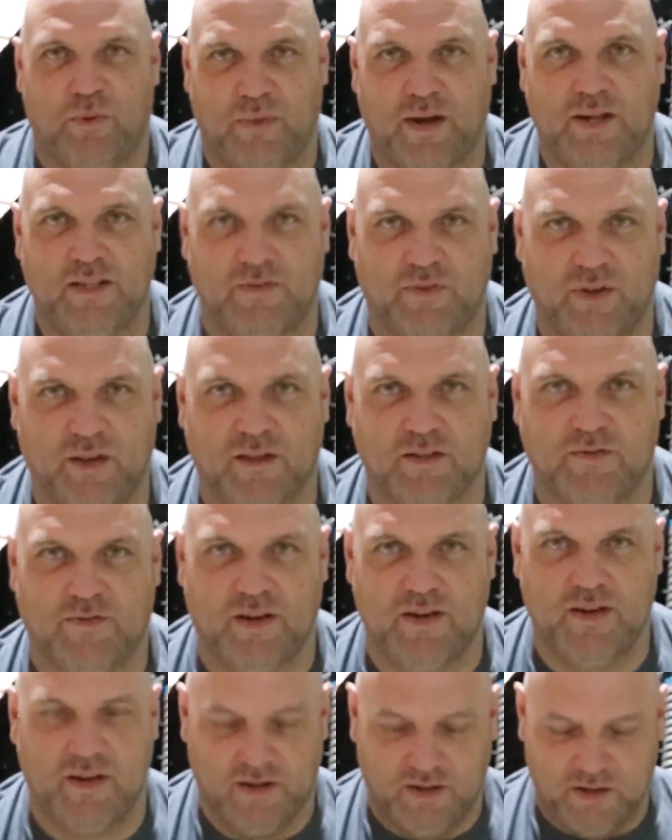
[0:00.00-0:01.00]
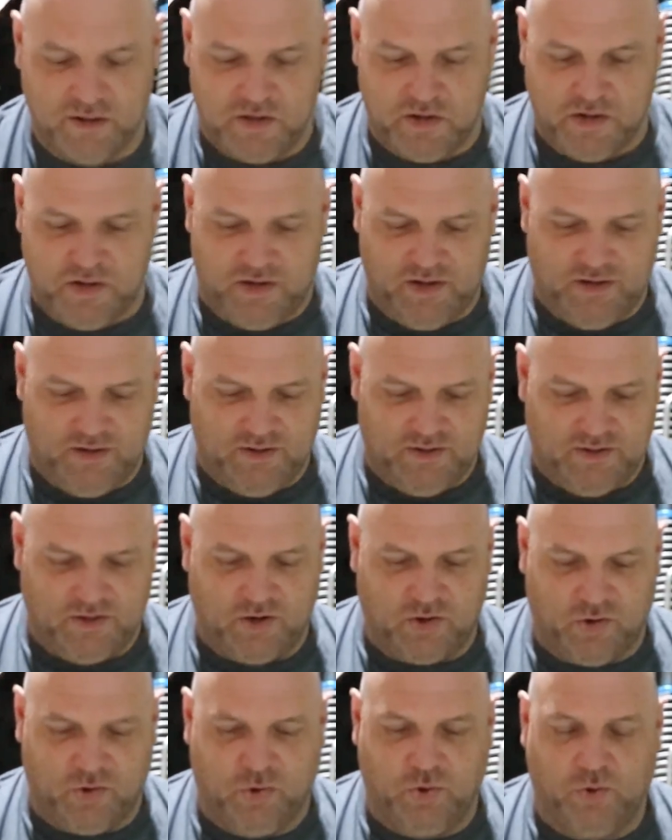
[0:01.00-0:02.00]
mates think it's funny.
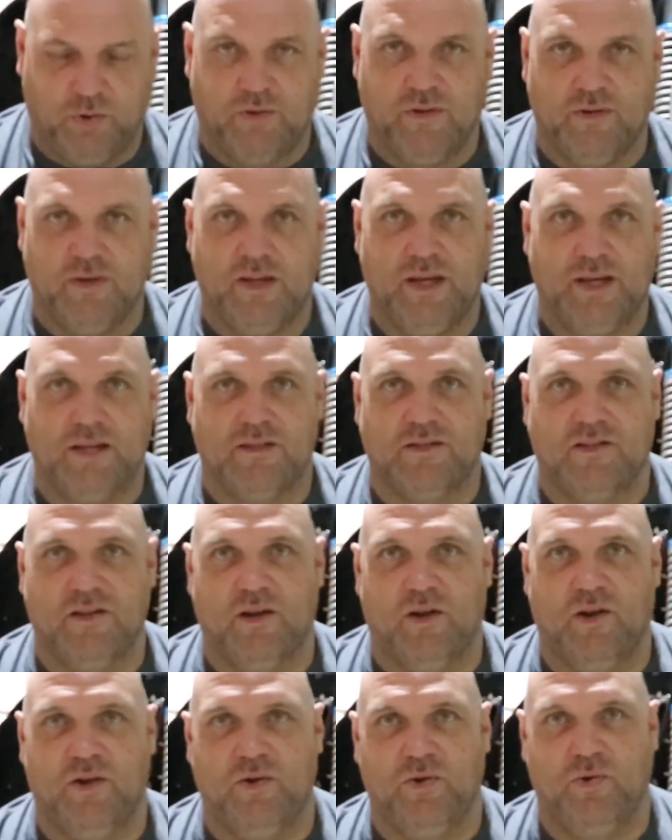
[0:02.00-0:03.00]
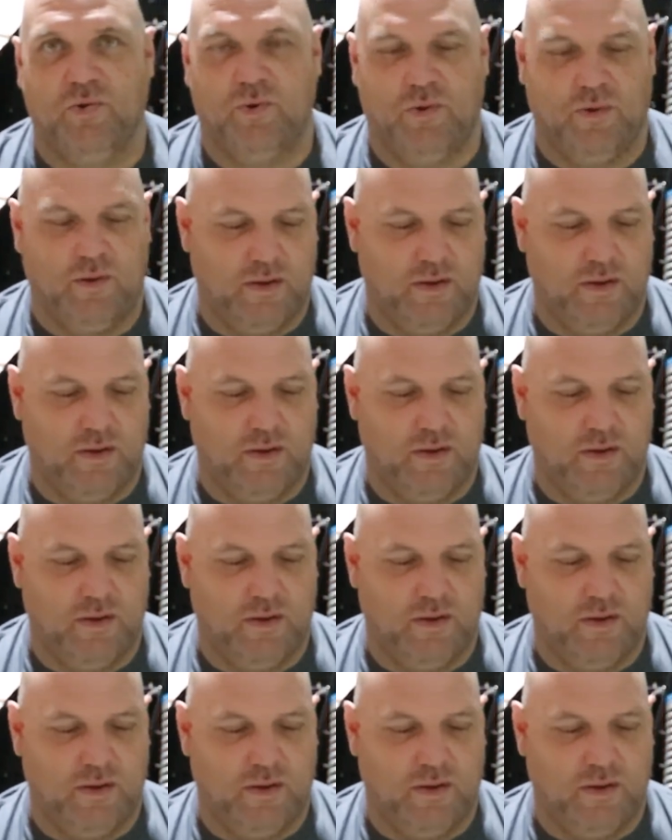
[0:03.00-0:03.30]
So cool, yeah, so